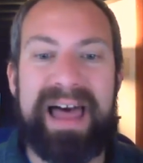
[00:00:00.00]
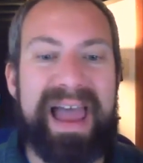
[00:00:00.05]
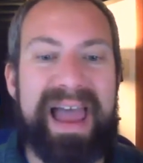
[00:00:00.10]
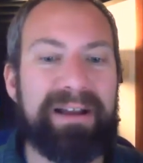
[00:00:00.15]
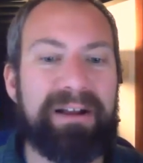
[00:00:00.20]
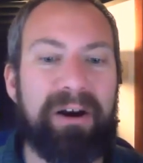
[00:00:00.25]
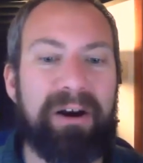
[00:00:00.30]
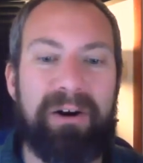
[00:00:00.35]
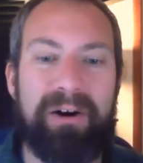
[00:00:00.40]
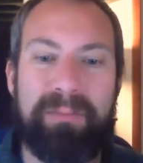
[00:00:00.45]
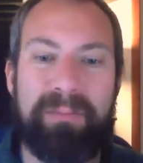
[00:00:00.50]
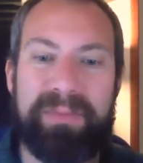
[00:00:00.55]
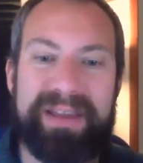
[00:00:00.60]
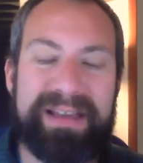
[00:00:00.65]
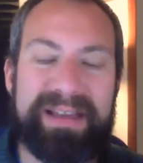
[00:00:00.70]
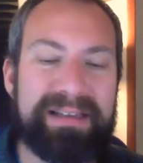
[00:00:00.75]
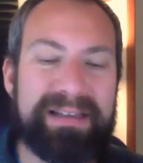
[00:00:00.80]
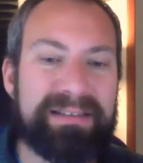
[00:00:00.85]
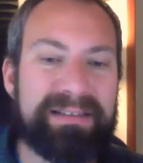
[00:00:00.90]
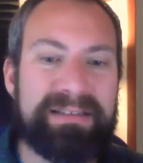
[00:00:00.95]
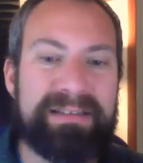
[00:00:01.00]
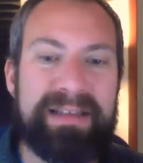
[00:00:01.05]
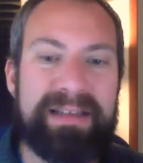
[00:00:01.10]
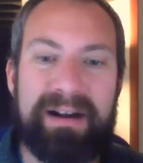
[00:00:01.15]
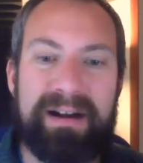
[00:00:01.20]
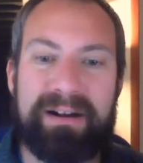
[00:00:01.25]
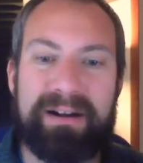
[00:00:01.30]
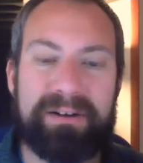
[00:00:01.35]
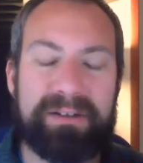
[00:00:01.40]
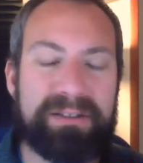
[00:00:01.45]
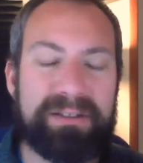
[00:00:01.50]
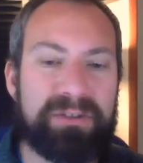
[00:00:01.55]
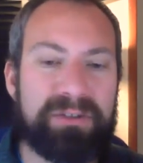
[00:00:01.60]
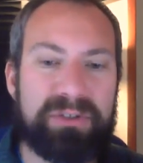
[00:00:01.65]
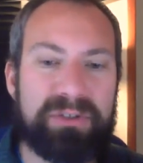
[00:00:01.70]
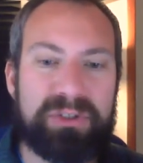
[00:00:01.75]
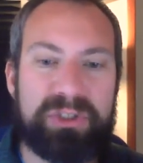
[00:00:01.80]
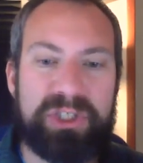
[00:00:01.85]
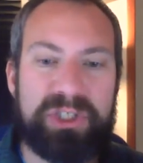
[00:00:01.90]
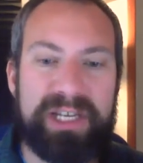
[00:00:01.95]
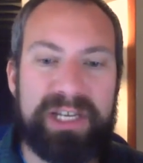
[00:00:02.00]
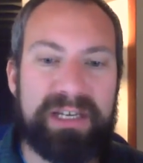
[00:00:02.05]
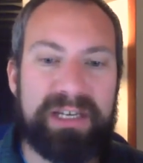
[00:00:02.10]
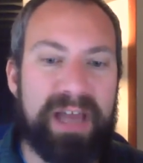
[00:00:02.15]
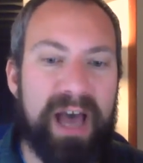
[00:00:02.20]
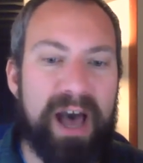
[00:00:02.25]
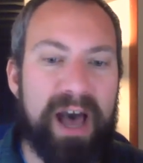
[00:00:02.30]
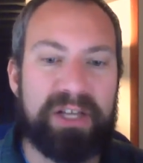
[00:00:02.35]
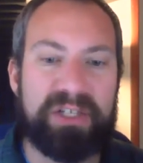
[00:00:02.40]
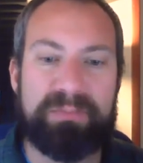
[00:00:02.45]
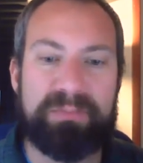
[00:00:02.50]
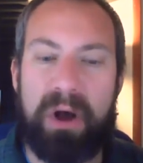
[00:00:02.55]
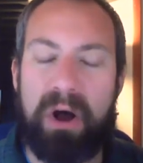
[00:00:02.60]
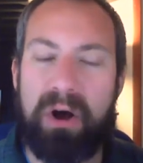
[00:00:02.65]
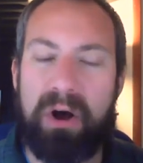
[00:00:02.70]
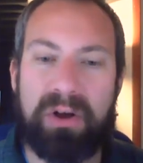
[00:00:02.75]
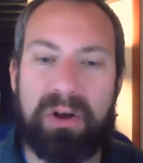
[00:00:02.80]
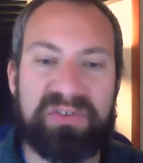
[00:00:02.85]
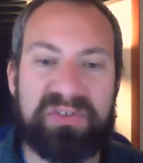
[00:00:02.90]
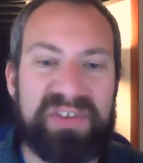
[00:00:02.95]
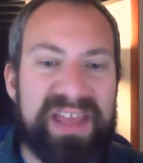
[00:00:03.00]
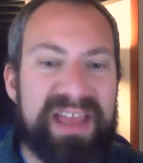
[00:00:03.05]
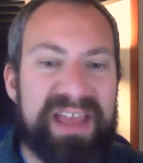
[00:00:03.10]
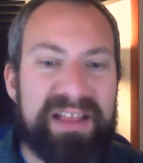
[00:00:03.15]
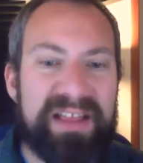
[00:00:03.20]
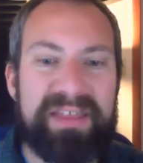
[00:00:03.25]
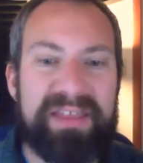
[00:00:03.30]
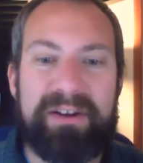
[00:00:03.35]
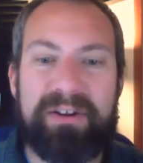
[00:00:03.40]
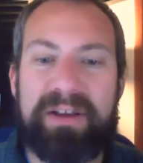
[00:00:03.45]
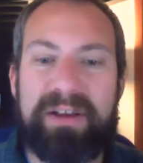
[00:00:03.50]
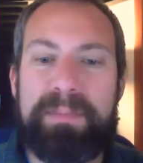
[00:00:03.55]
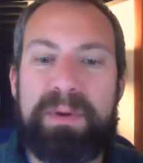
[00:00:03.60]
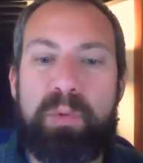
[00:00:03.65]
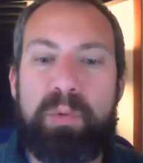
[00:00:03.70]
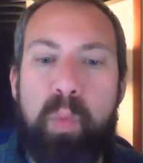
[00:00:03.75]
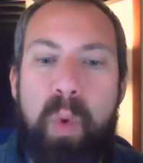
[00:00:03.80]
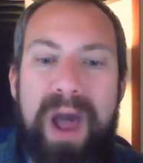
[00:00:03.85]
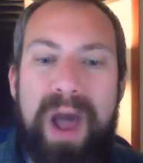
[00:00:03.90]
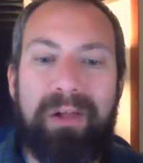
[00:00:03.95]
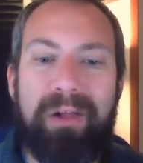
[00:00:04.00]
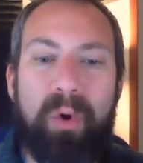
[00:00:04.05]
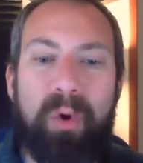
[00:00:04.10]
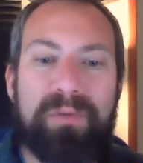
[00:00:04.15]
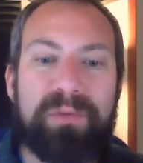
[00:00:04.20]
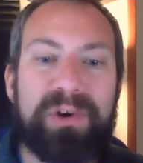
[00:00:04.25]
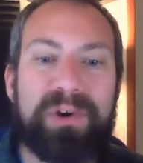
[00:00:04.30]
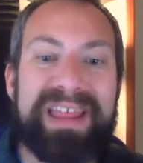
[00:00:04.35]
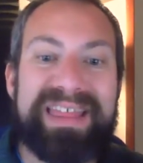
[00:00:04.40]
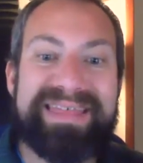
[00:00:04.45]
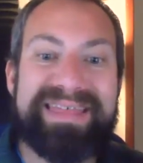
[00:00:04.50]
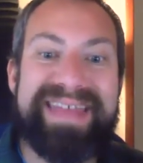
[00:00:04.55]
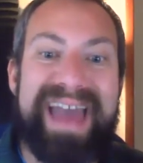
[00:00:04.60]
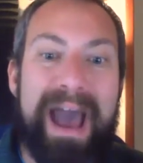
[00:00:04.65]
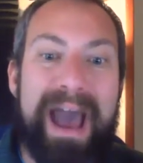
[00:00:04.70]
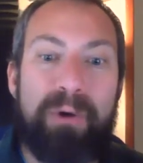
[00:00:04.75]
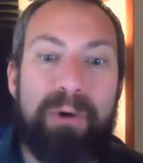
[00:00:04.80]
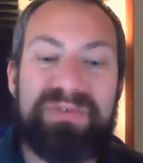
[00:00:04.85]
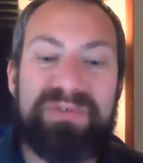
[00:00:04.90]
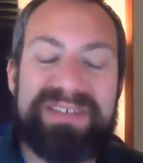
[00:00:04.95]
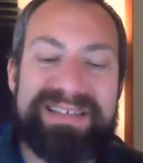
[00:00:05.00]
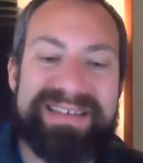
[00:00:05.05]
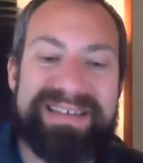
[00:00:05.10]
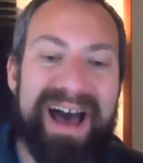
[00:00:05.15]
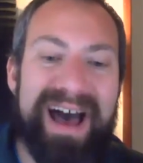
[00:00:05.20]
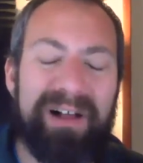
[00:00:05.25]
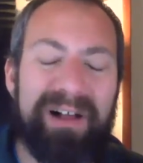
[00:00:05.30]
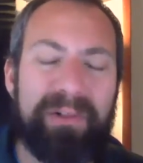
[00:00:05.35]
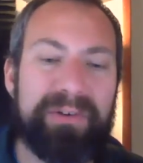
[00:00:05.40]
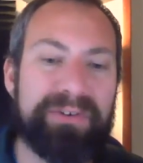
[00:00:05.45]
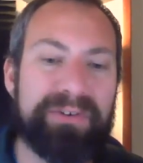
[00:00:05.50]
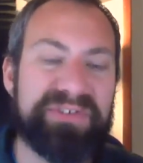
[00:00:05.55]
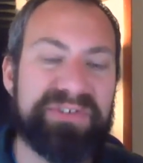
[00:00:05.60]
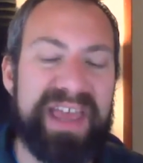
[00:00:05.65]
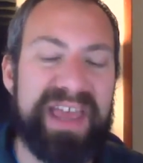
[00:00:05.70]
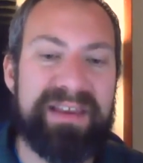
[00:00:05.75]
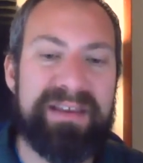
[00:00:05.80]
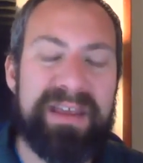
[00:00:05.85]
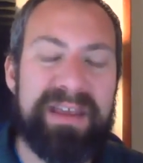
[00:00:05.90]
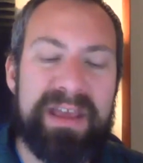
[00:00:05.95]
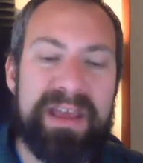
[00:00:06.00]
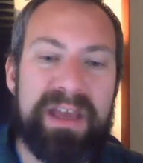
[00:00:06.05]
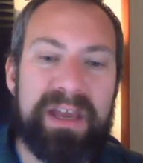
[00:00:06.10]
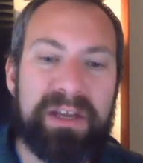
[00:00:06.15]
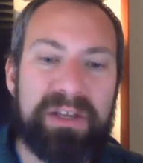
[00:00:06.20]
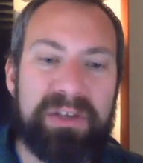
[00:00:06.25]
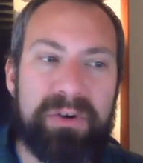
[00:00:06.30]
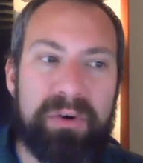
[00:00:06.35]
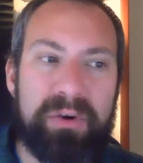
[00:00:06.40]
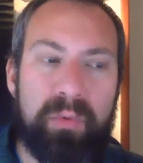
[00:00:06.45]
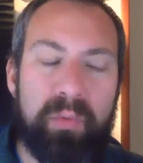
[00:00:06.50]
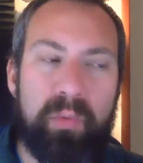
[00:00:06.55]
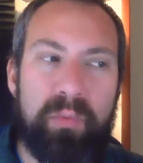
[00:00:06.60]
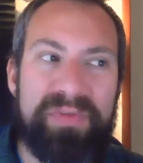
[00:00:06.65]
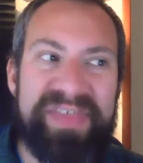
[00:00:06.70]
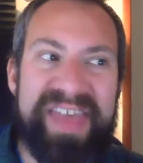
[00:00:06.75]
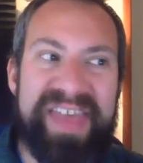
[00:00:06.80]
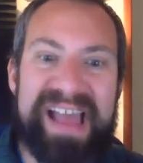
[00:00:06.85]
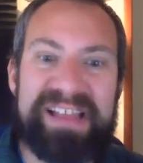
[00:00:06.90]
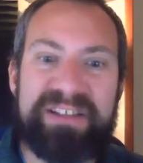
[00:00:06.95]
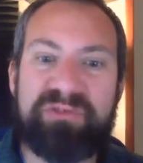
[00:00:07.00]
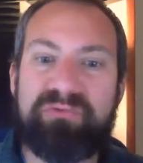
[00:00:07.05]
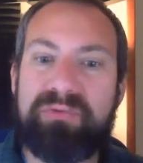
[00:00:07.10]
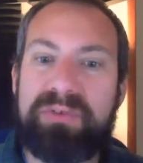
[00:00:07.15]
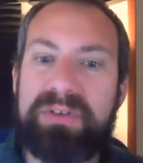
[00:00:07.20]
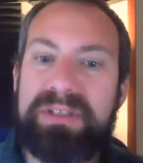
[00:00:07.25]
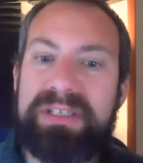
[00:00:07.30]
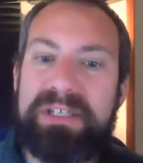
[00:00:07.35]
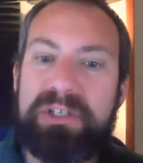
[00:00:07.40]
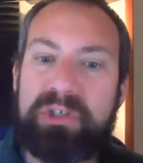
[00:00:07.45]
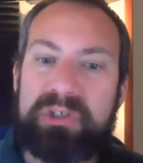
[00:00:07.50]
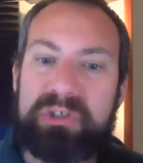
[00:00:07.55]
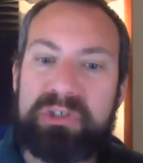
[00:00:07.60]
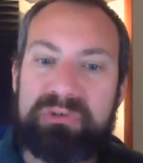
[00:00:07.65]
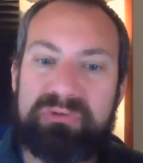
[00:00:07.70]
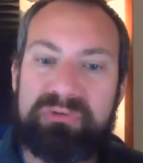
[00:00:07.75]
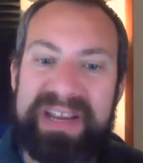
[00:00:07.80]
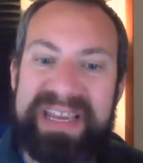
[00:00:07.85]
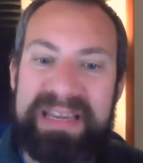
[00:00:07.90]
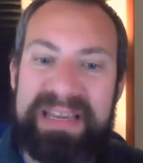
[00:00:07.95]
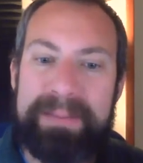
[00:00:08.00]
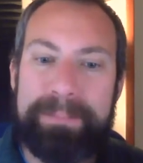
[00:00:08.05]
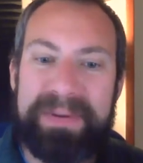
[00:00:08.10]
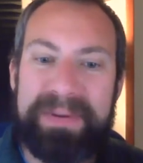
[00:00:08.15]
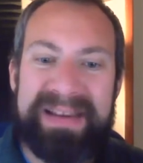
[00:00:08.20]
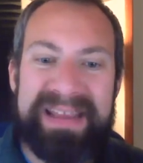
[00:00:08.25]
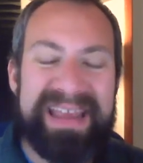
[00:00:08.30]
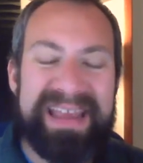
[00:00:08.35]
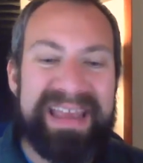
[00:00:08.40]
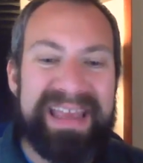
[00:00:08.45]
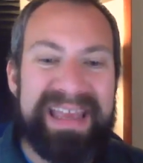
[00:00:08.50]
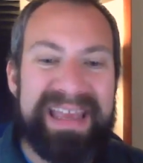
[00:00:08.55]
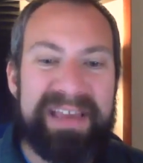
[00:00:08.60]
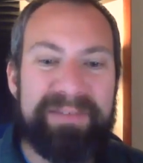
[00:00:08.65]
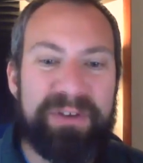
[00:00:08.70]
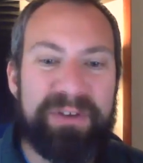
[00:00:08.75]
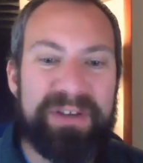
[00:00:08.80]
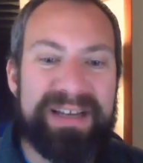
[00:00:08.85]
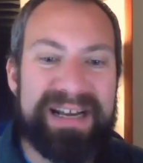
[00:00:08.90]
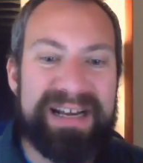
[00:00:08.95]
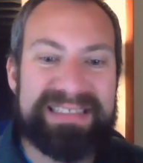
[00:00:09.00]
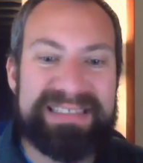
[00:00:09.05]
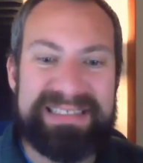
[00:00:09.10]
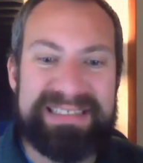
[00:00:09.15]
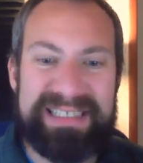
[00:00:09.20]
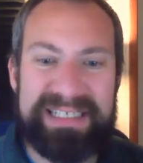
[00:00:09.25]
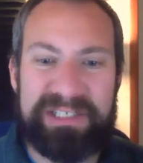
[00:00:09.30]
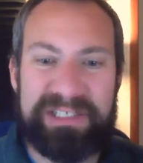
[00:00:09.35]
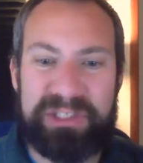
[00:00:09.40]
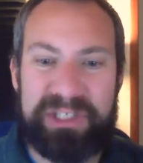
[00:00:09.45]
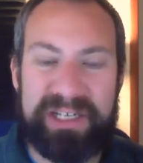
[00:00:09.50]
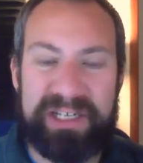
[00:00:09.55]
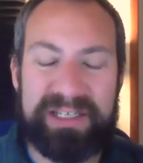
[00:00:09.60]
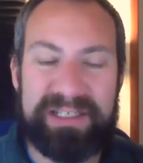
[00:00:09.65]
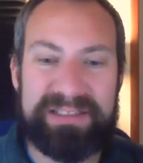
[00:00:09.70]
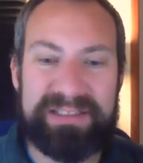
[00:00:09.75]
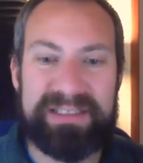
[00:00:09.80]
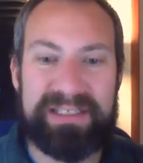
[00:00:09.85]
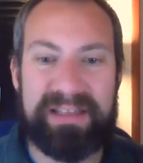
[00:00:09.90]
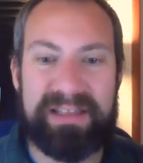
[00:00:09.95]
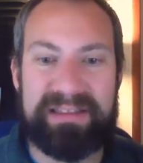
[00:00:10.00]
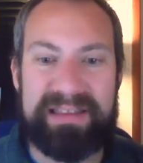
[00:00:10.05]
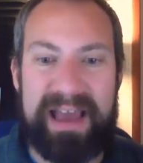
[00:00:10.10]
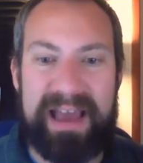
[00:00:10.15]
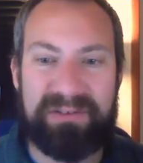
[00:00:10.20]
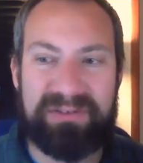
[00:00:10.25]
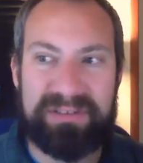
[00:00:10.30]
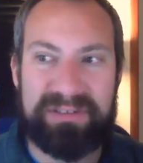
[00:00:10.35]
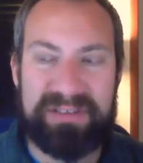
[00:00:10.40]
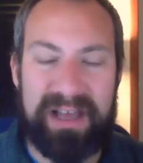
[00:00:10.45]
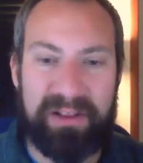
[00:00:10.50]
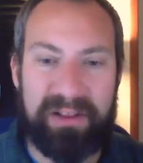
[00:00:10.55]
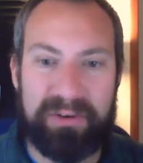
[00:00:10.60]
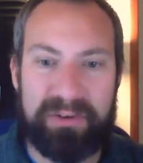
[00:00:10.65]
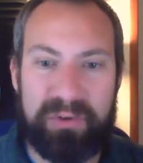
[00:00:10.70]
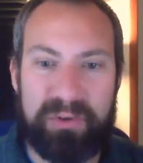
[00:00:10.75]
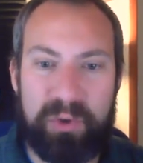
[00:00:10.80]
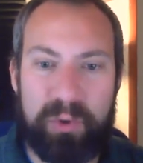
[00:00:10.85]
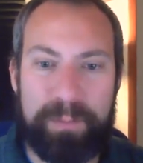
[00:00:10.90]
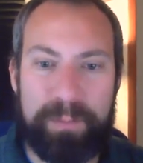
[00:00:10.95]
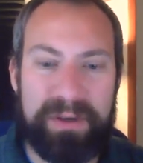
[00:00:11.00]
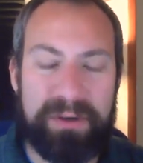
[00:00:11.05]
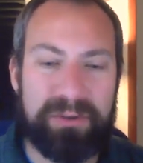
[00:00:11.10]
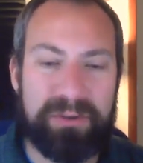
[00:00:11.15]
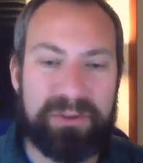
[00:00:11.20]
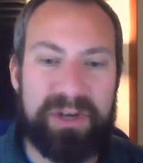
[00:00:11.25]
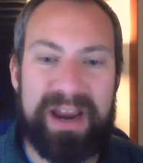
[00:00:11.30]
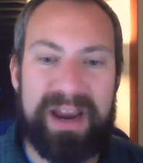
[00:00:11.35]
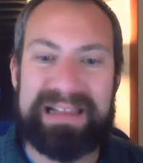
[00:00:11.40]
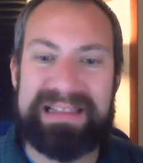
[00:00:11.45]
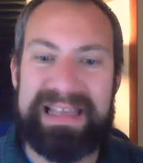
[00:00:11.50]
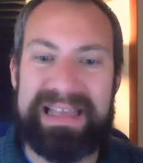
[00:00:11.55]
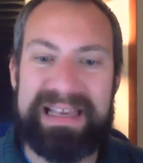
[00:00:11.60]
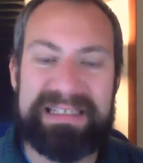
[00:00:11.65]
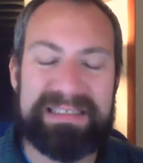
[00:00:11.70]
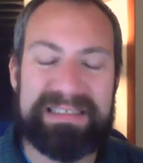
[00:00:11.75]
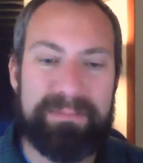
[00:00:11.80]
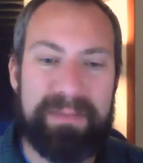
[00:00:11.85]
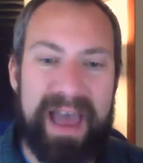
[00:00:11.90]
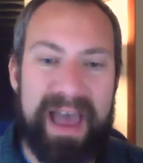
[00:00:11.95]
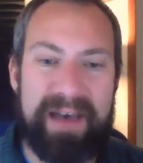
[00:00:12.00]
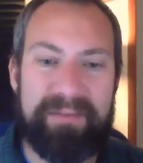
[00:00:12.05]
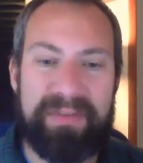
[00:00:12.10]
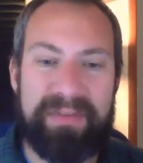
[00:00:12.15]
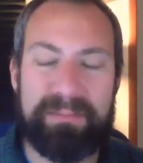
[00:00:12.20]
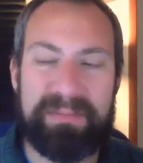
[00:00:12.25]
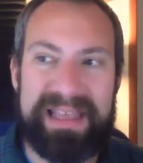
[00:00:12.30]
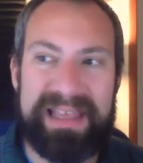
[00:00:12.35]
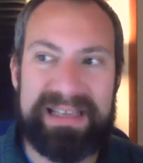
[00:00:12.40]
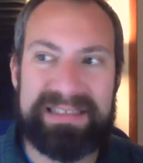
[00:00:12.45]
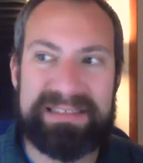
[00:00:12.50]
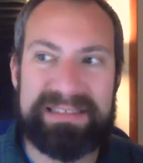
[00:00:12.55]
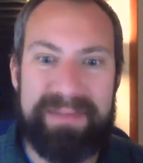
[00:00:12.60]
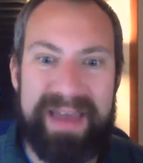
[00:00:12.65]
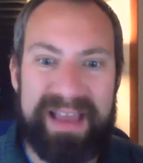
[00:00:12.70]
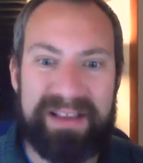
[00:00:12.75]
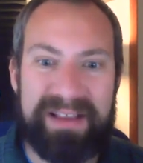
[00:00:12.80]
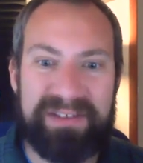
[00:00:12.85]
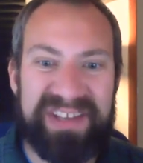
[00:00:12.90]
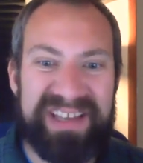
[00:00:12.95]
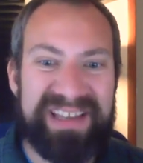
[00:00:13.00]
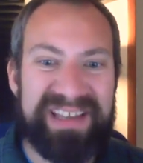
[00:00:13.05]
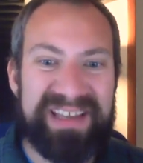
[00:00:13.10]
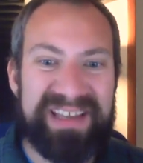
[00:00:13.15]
I call them like duck or chicken Taj Mahals that it can be well over a thousand dollars. And you know, that's really great, but if you got six chickens in a thousand dollar coop and you're trying to lay some have them lay some eggs,